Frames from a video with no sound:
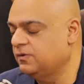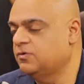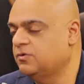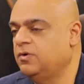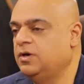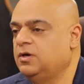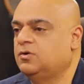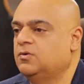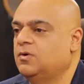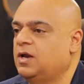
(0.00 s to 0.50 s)
is
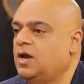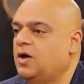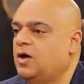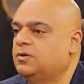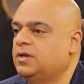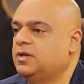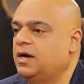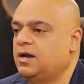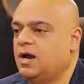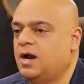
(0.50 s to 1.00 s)
going to
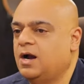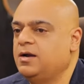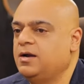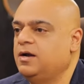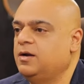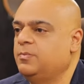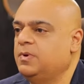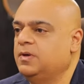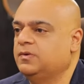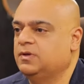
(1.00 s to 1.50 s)
allow that
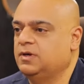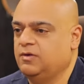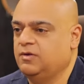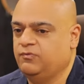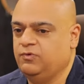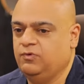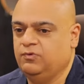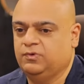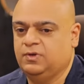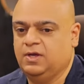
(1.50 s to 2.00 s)
100%.
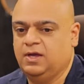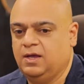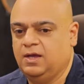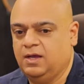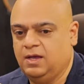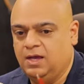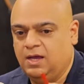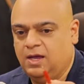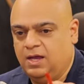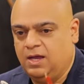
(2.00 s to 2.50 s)
If you say,
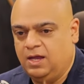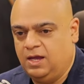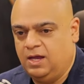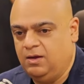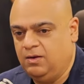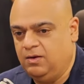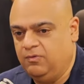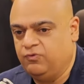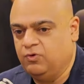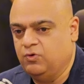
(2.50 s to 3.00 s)
okay.
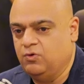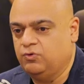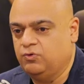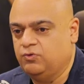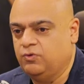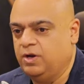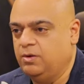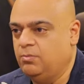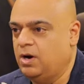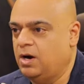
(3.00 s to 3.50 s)
Eh, if you go
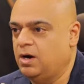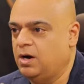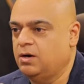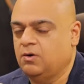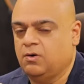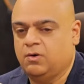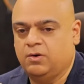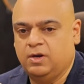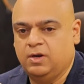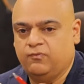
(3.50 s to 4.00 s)
to
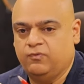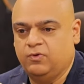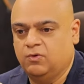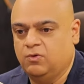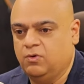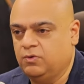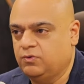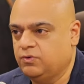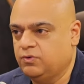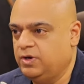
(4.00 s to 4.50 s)
Emaar or if you hmm.
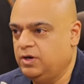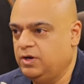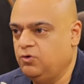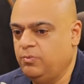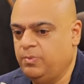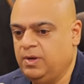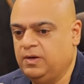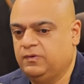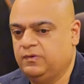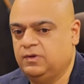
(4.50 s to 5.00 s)
go to
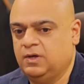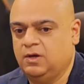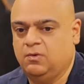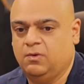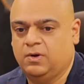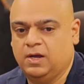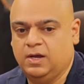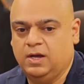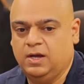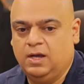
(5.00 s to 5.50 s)
Danube and say,
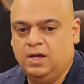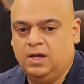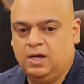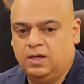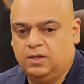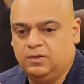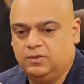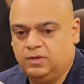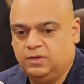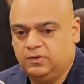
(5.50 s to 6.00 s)
okay,
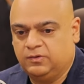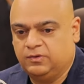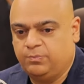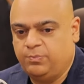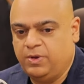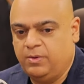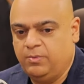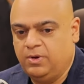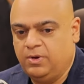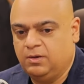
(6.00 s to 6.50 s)
this
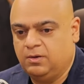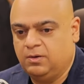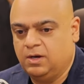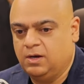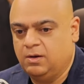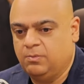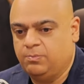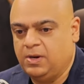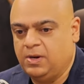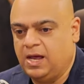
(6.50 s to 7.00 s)
payment
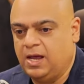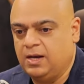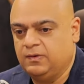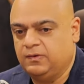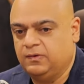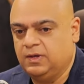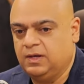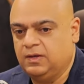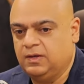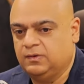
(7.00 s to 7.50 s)
uh, plan
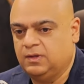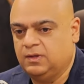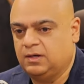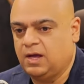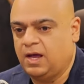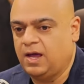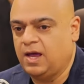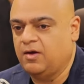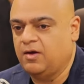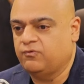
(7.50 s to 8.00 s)
says that
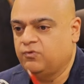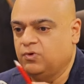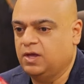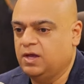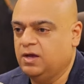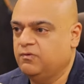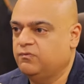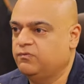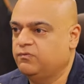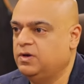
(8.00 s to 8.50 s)
I have to
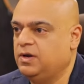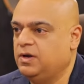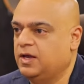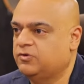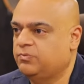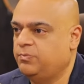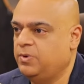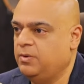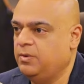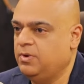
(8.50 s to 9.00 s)
give the
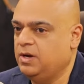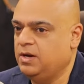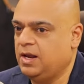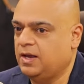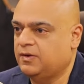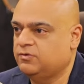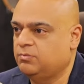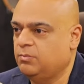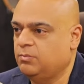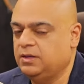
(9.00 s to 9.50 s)
next payment
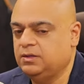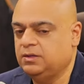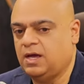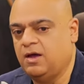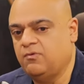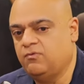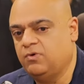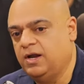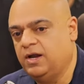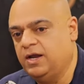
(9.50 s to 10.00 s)
next month.
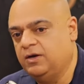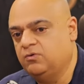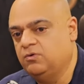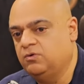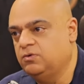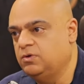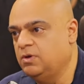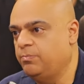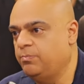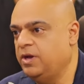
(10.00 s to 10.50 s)
I would okay. like to
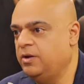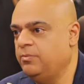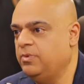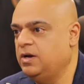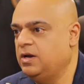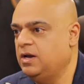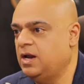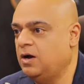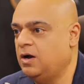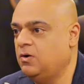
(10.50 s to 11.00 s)
do the
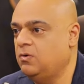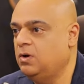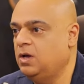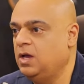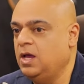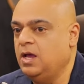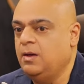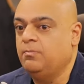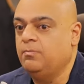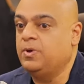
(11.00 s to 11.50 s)
payment now
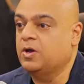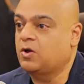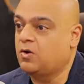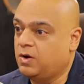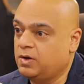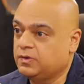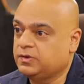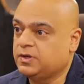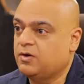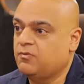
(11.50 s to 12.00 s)
okay.
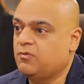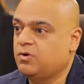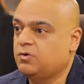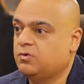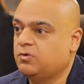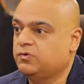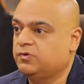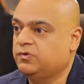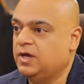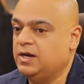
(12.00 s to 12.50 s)
because I
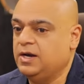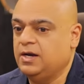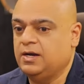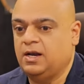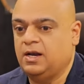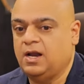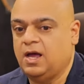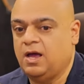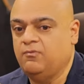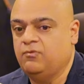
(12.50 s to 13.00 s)
want to sell it
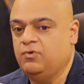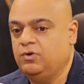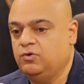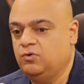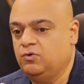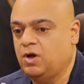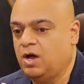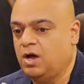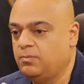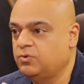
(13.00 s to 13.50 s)
and I want
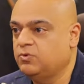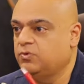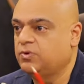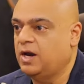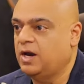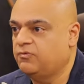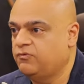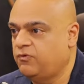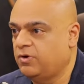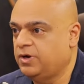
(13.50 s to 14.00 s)
to come to
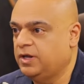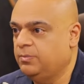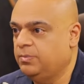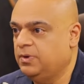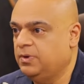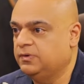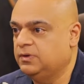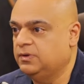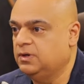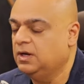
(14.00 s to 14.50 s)
that 40%.
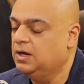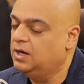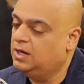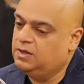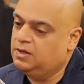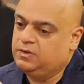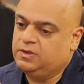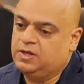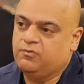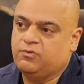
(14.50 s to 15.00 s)
Mm.
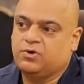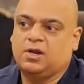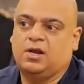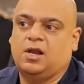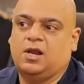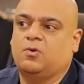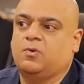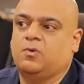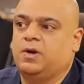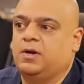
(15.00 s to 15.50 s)
They hmm. would allow